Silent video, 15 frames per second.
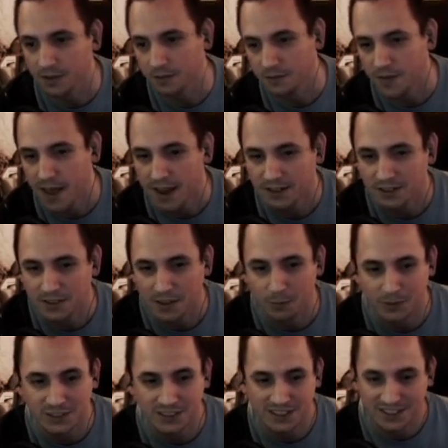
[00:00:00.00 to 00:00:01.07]
factor that
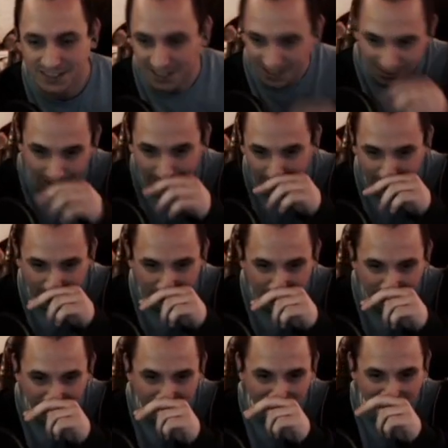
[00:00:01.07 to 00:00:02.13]
which doesn't allow you to
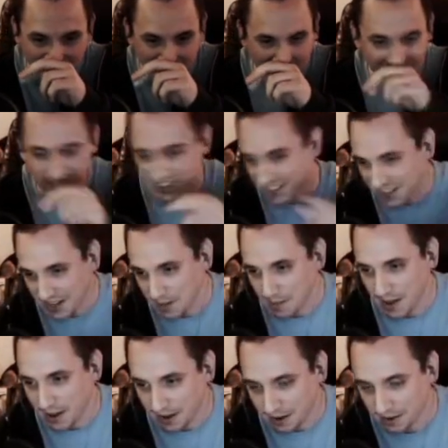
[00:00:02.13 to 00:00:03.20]
PB just because you got a
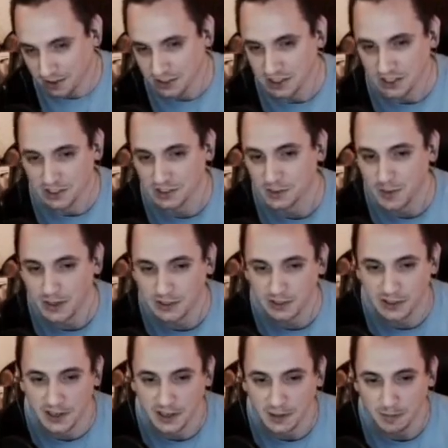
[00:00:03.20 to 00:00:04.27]
bad RNG on
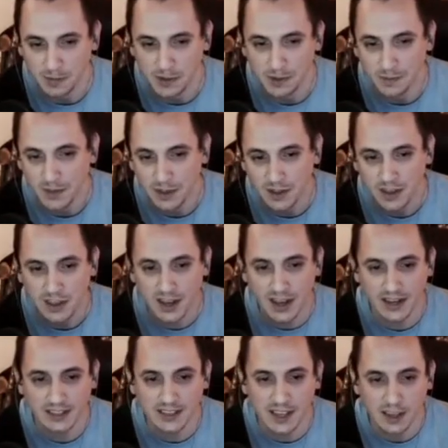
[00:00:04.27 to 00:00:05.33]
Spectre Knight, but you
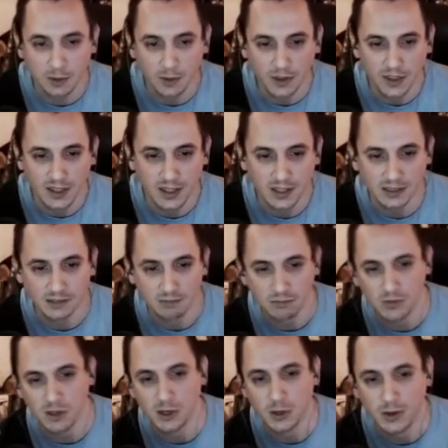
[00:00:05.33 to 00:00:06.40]
got to take it with it and,
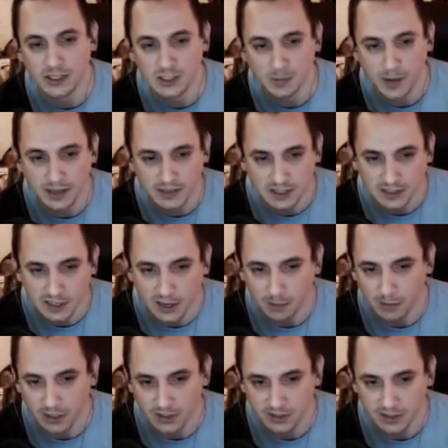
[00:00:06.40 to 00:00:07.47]
you know, expect a
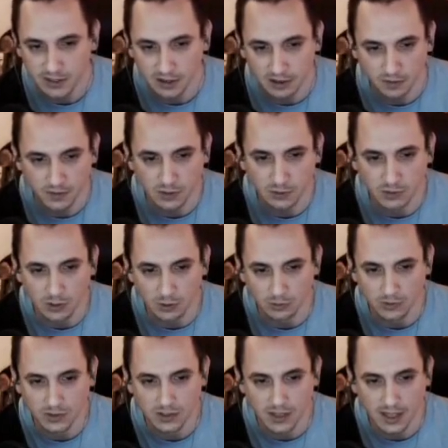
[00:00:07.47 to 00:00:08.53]
time loss there if you
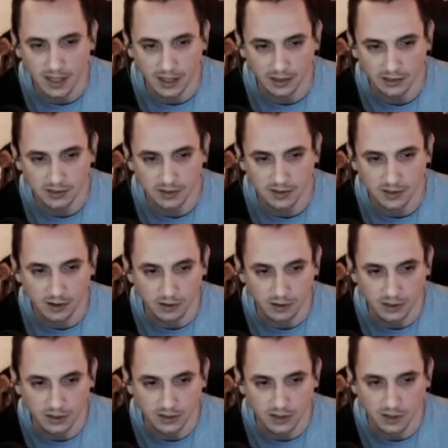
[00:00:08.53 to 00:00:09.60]
don't get the
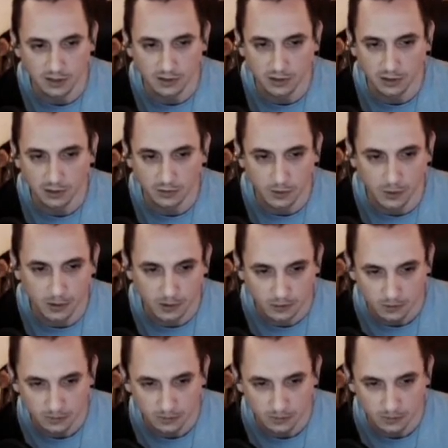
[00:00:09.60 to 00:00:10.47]
RNG that you're looking for.